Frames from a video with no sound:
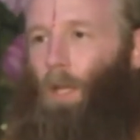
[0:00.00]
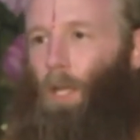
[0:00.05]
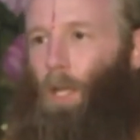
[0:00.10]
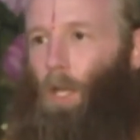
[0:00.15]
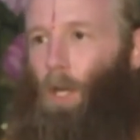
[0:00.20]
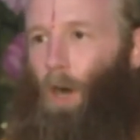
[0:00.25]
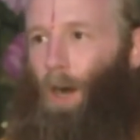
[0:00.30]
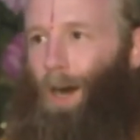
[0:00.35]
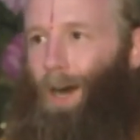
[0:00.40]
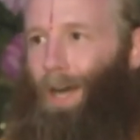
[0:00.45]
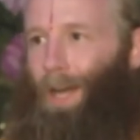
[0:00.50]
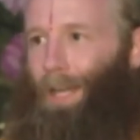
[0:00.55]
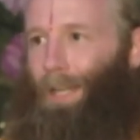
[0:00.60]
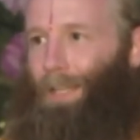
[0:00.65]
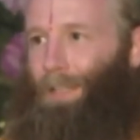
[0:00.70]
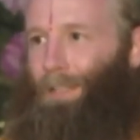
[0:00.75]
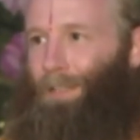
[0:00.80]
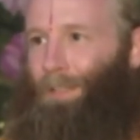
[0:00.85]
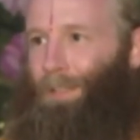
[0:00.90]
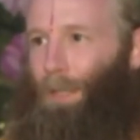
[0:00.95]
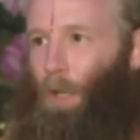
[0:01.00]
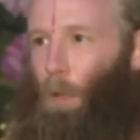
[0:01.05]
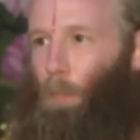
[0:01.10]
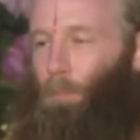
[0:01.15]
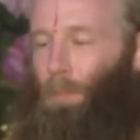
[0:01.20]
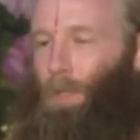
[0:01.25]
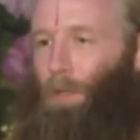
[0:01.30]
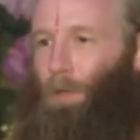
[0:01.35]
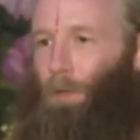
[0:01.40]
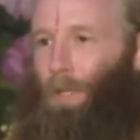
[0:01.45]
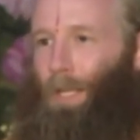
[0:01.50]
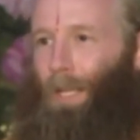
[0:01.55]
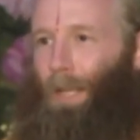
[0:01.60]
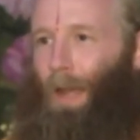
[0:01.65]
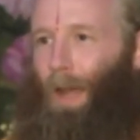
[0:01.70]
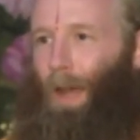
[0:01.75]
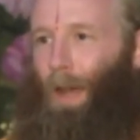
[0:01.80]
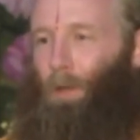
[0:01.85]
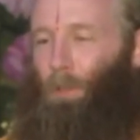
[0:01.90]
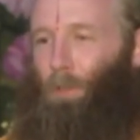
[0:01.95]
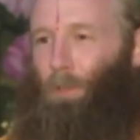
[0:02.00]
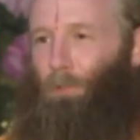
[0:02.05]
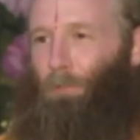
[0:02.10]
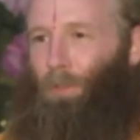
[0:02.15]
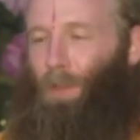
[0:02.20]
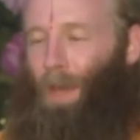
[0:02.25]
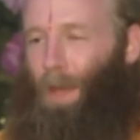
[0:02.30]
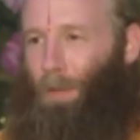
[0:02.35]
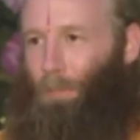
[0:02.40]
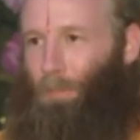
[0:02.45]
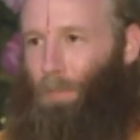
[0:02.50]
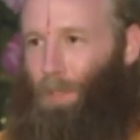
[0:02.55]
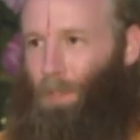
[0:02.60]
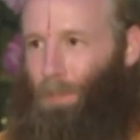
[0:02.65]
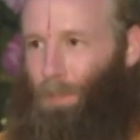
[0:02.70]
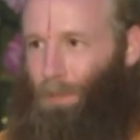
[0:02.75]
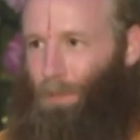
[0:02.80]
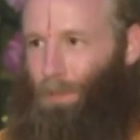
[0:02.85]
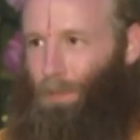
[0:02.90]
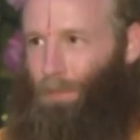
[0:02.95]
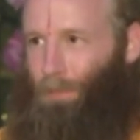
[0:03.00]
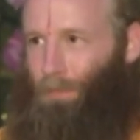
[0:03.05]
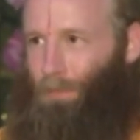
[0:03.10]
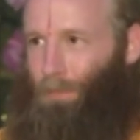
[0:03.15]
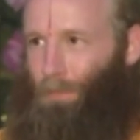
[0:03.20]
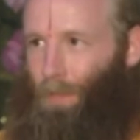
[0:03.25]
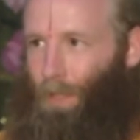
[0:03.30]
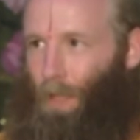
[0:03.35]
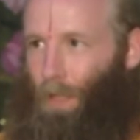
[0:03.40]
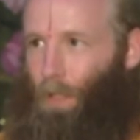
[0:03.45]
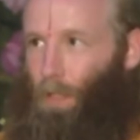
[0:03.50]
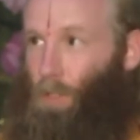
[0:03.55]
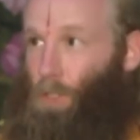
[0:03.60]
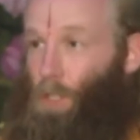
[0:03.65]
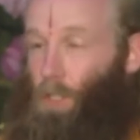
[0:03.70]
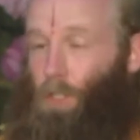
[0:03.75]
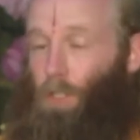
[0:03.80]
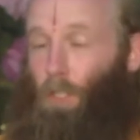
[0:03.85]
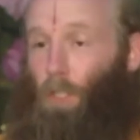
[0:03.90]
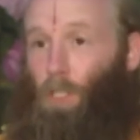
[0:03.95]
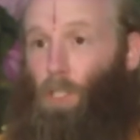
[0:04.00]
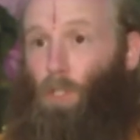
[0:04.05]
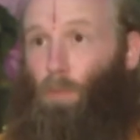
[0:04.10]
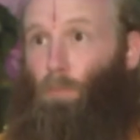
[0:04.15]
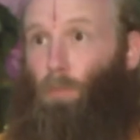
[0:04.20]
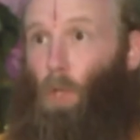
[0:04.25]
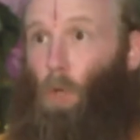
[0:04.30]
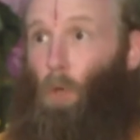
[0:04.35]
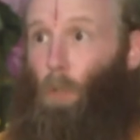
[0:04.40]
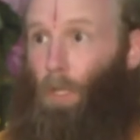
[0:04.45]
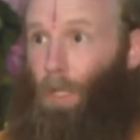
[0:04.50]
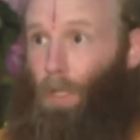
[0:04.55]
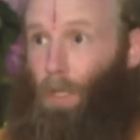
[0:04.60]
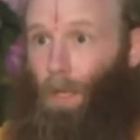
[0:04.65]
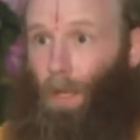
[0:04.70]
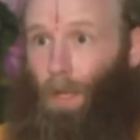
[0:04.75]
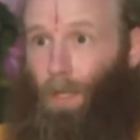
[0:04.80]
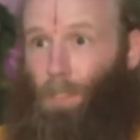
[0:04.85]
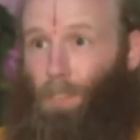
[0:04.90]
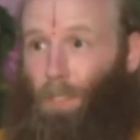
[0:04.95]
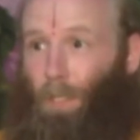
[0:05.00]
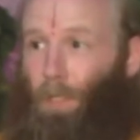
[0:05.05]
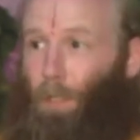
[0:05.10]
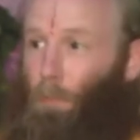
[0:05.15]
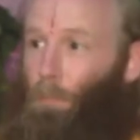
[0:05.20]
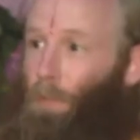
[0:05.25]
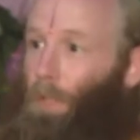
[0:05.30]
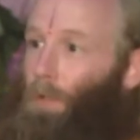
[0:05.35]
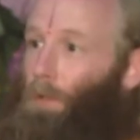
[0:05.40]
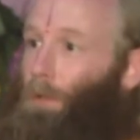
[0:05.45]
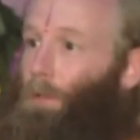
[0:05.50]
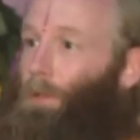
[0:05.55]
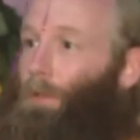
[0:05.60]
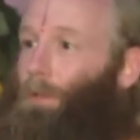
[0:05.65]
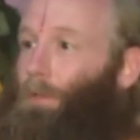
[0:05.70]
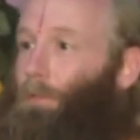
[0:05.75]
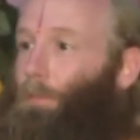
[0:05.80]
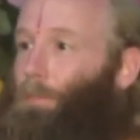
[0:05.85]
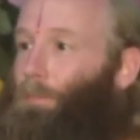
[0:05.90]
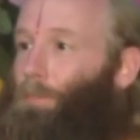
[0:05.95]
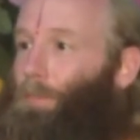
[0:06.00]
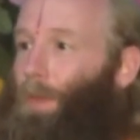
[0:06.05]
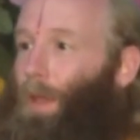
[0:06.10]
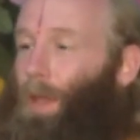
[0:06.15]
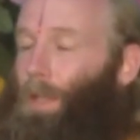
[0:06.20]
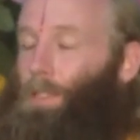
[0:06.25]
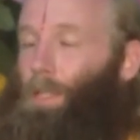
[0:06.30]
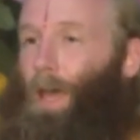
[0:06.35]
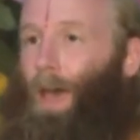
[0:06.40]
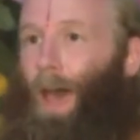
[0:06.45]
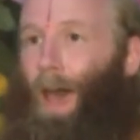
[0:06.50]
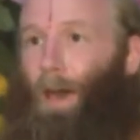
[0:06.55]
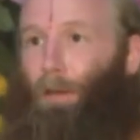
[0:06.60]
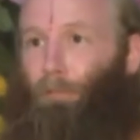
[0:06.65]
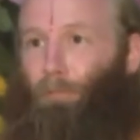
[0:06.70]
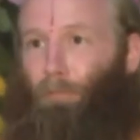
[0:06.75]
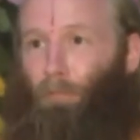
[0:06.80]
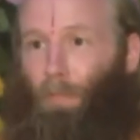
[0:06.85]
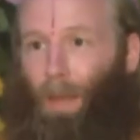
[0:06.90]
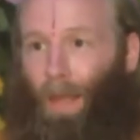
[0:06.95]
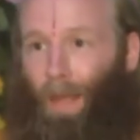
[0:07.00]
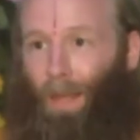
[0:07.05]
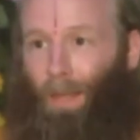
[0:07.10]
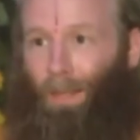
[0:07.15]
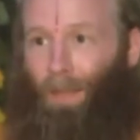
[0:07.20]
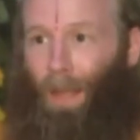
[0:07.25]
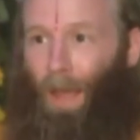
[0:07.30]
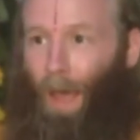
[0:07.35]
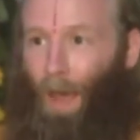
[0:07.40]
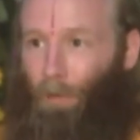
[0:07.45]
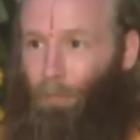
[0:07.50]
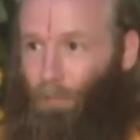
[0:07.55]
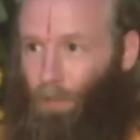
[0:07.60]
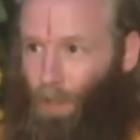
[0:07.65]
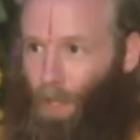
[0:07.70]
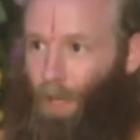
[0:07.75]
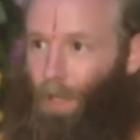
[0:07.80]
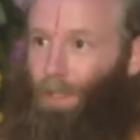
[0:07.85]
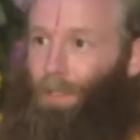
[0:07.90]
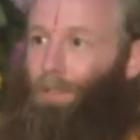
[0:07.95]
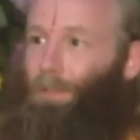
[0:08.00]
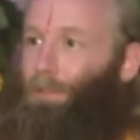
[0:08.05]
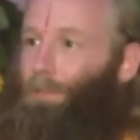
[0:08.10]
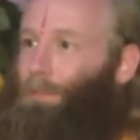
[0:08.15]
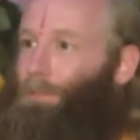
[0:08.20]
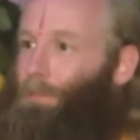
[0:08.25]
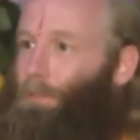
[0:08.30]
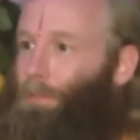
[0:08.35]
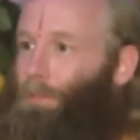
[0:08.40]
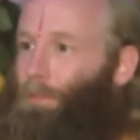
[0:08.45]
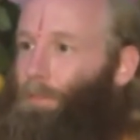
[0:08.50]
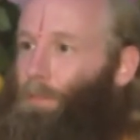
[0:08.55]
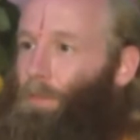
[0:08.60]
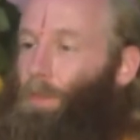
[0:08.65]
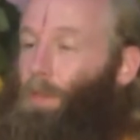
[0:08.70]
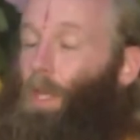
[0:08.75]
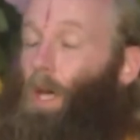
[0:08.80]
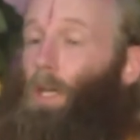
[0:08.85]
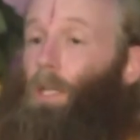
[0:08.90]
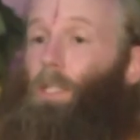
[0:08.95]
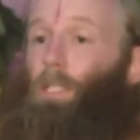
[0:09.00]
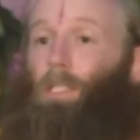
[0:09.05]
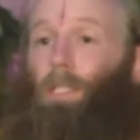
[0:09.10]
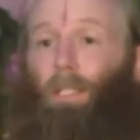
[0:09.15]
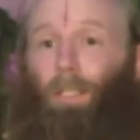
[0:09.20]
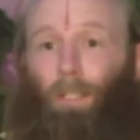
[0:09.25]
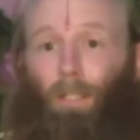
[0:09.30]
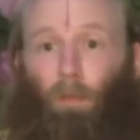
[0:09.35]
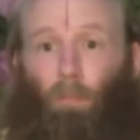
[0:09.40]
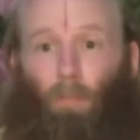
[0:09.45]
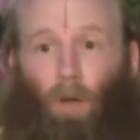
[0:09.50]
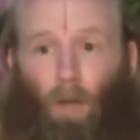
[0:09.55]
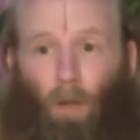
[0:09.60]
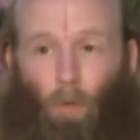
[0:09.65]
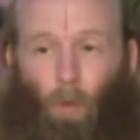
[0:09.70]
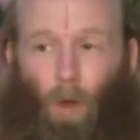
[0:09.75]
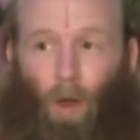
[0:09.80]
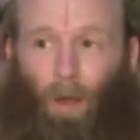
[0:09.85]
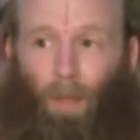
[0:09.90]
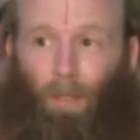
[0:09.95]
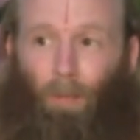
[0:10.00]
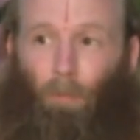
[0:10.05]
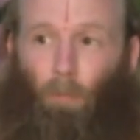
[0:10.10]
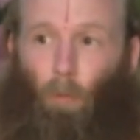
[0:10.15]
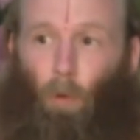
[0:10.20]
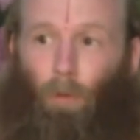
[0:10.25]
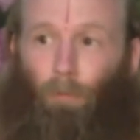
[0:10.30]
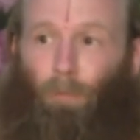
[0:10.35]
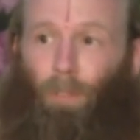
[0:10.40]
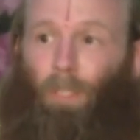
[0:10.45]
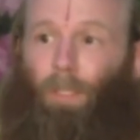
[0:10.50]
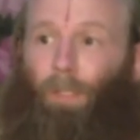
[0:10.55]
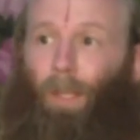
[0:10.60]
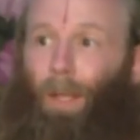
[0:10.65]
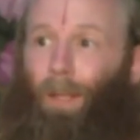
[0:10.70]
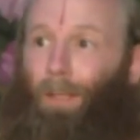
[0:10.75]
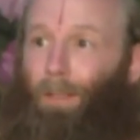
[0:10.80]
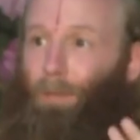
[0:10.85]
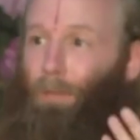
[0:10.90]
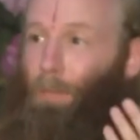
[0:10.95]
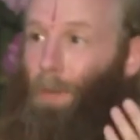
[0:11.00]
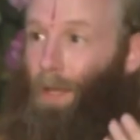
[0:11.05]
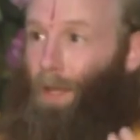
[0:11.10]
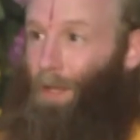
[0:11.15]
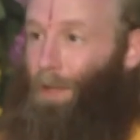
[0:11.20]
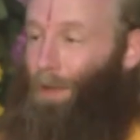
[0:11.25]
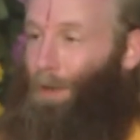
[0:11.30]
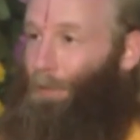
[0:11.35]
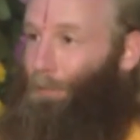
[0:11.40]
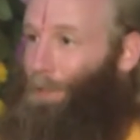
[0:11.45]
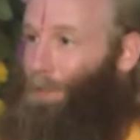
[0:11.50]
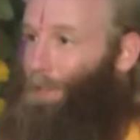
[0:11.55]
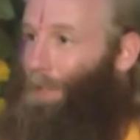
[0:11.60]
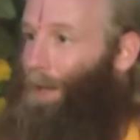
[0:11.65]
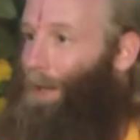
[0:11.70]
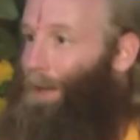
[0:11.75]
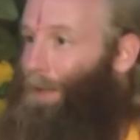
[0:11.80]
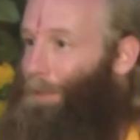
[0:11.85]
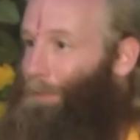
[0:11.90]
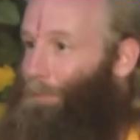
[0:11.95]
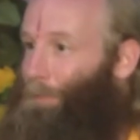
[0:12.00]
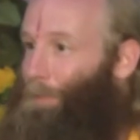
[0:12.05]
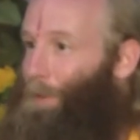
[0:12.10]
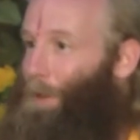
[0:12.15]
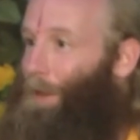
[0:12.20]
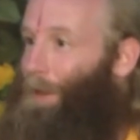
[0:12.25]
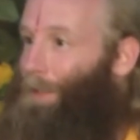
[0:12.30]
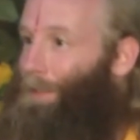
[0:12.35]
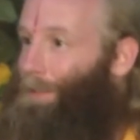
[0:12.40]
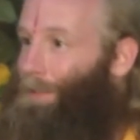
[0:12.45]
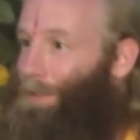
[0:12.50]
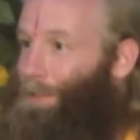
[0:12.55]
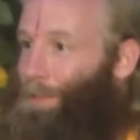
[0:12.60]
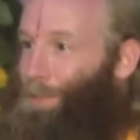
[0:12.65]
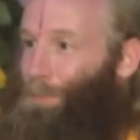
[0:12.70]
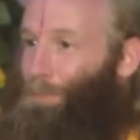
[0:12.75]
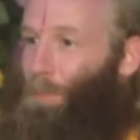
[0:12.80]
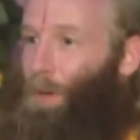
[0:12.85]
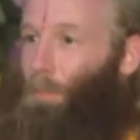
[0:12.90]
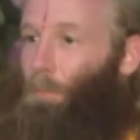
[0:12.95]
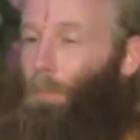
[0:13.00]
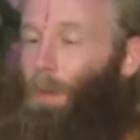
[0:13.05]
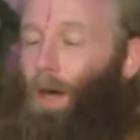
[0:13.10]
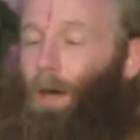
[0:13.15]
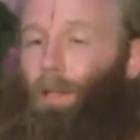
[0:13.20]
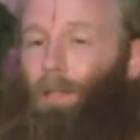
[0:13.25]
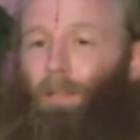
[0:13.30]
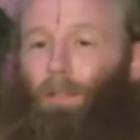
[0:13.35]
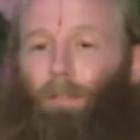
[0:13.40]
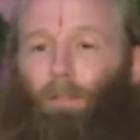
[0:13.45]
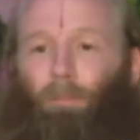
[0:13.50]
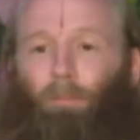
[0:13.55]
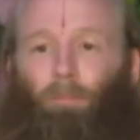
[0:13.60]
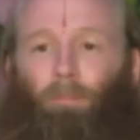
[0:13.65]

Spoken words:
God appearing out of that pillar. And it just exploded as he appeared, as a half man, half lion. Narsingh Bhagwan, one of the 10 main avatar of God in this Brahmand.